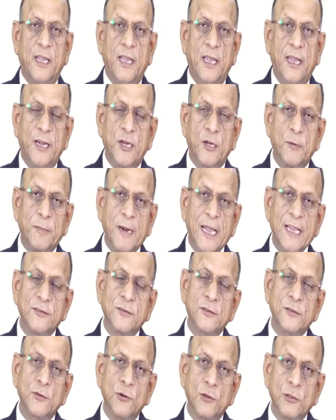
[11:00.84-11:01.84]
Enterprise
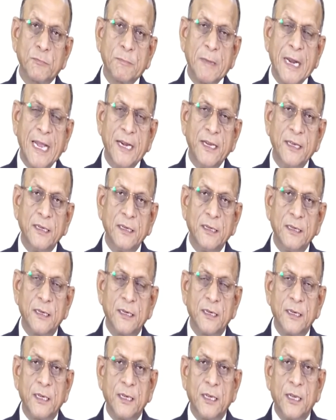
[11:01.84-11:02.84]
resource planning
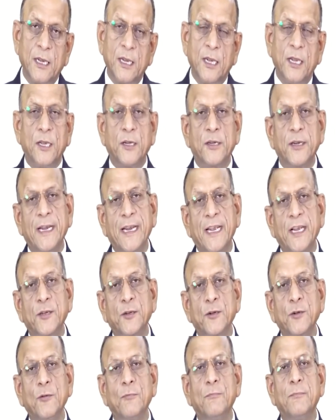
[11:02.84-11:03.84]

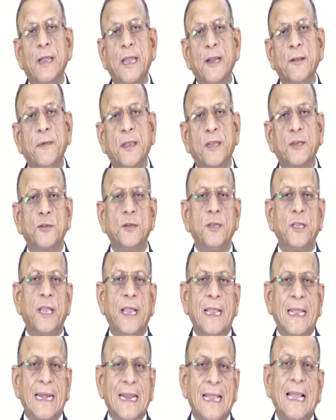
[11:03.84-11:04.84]
related to manufacturing
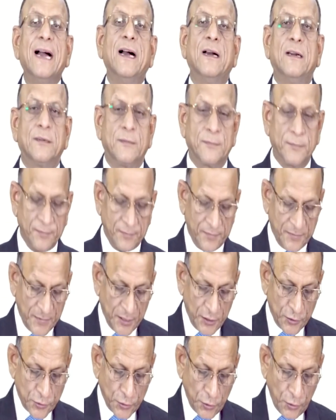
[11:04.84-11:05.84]
area.
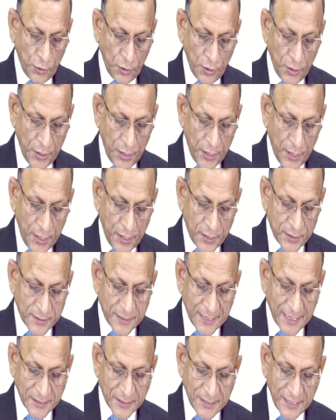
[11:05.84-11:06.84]
So
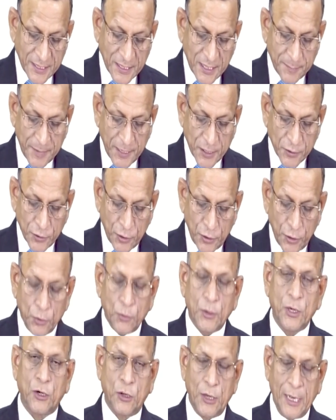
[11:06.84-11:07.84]
success depends on
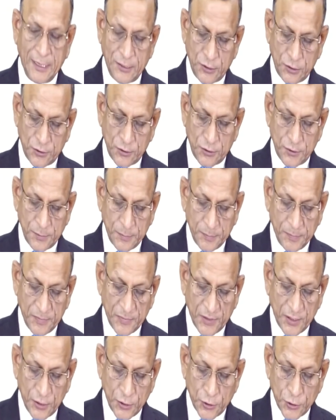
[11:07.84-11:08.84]
lower costs,
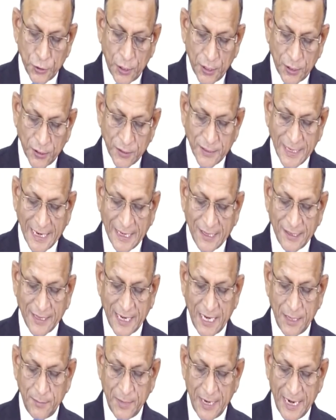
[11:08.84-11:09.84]
shorter cycle
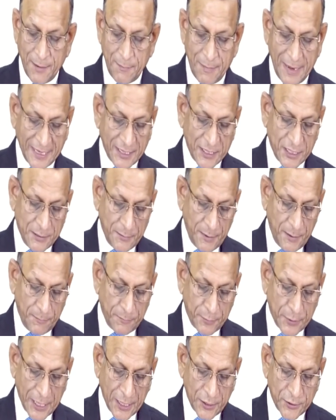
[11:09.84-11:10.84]
time, and maximum
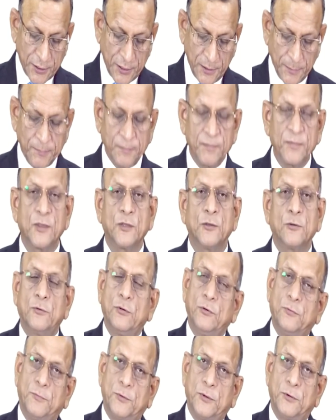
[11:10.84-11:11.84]
production
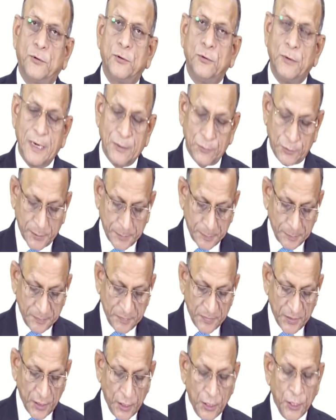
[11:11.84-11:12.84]
throughput throughout.
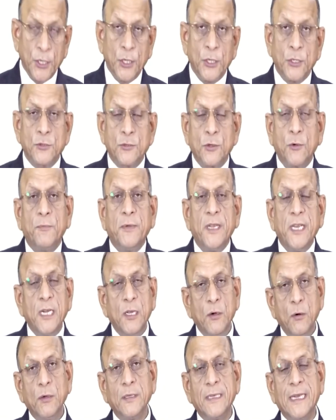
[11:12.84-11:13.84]
So we
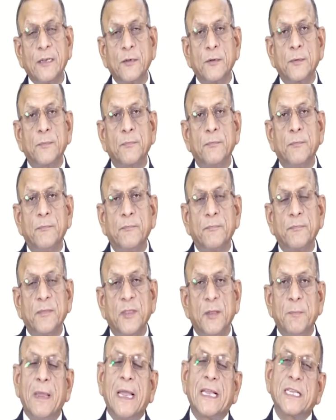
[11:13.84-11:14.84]
know that
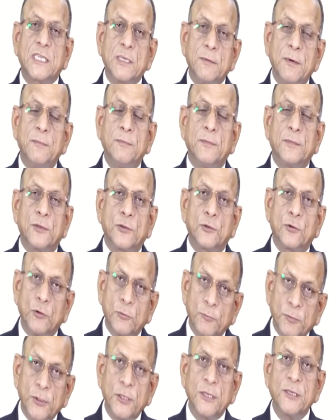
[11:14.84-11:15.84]
maximum
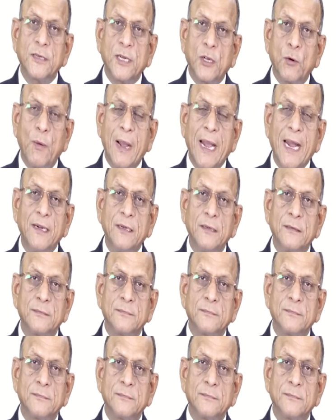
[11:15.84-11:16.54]
throughput is required.